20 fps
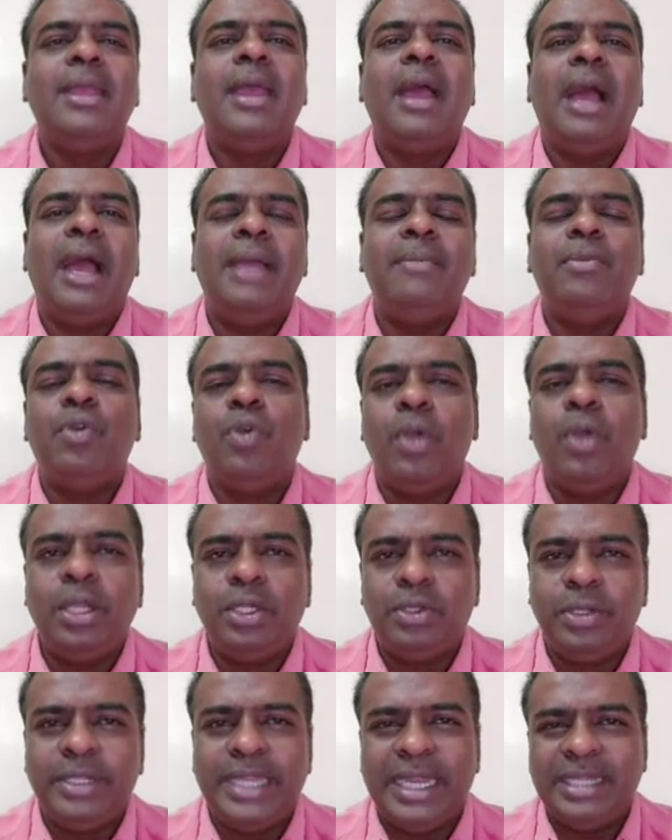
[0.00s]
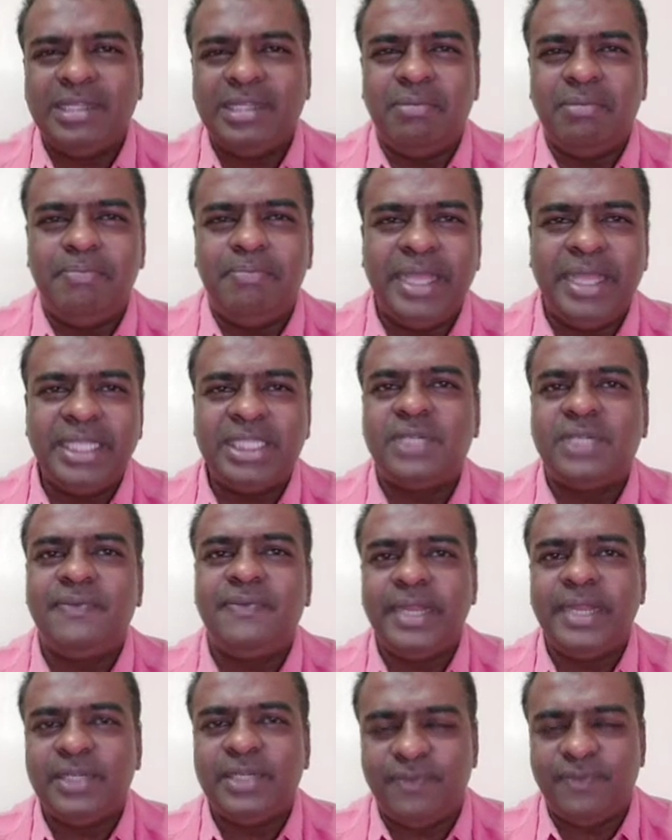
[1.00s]
I am going to get the best
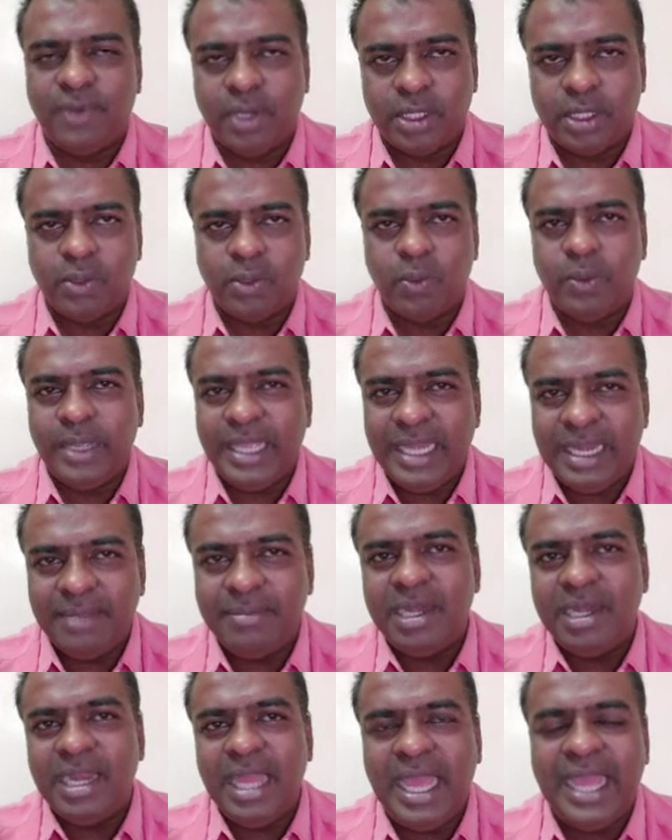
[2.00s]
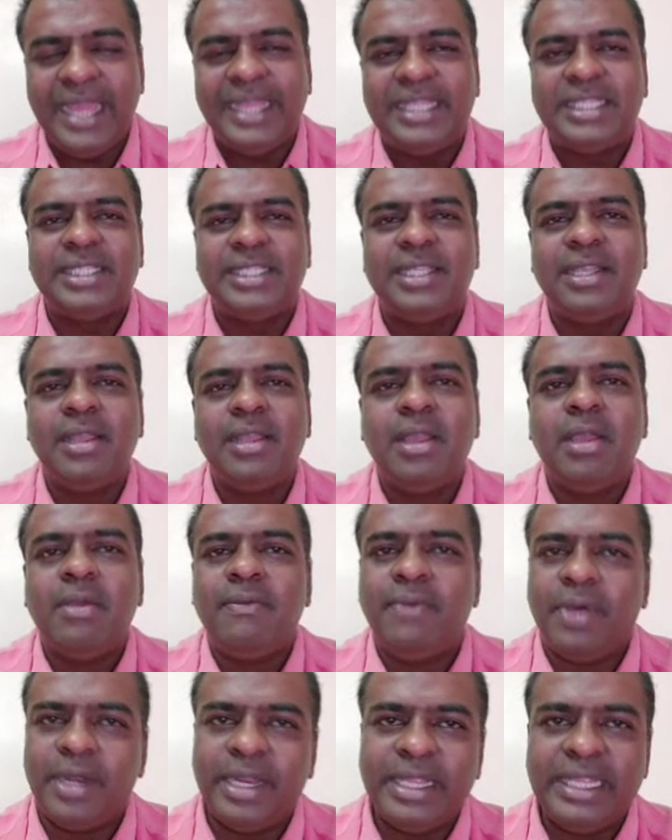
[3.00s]
fit for the variable x
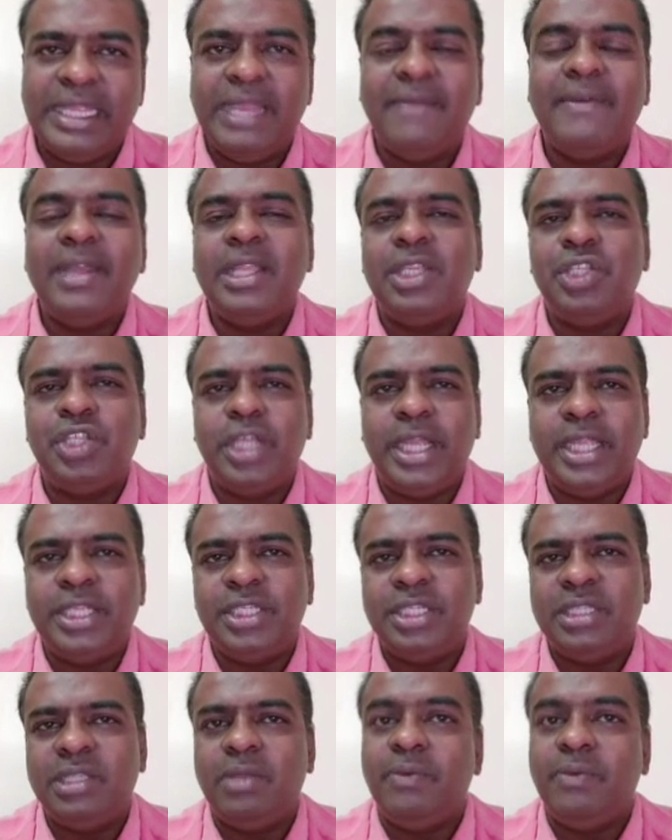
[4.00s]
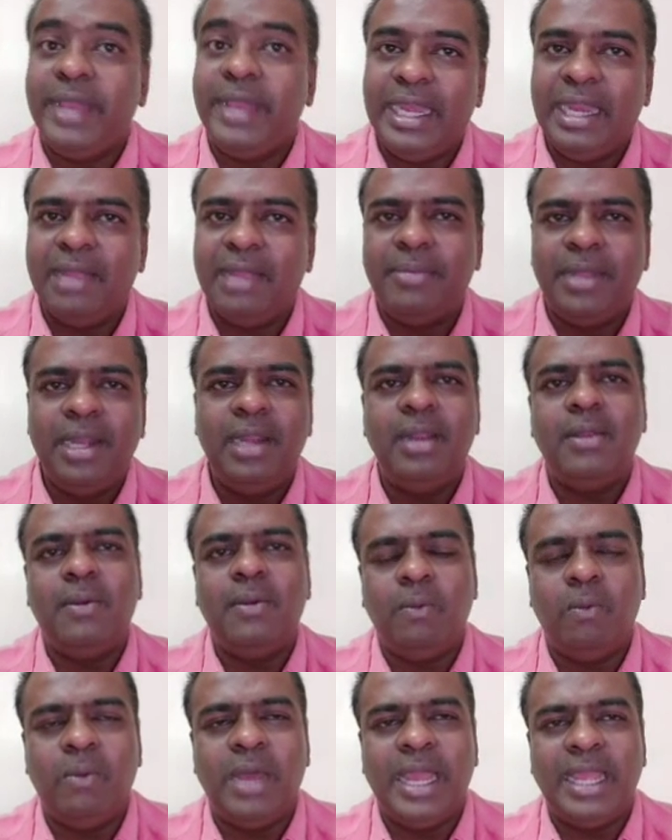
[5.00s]
for a given change in the variable
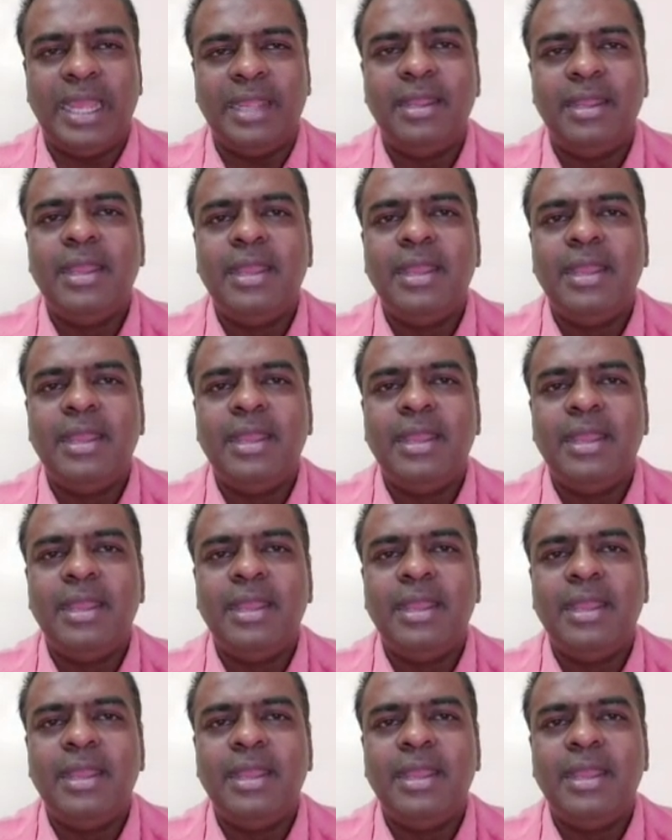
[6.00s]
y.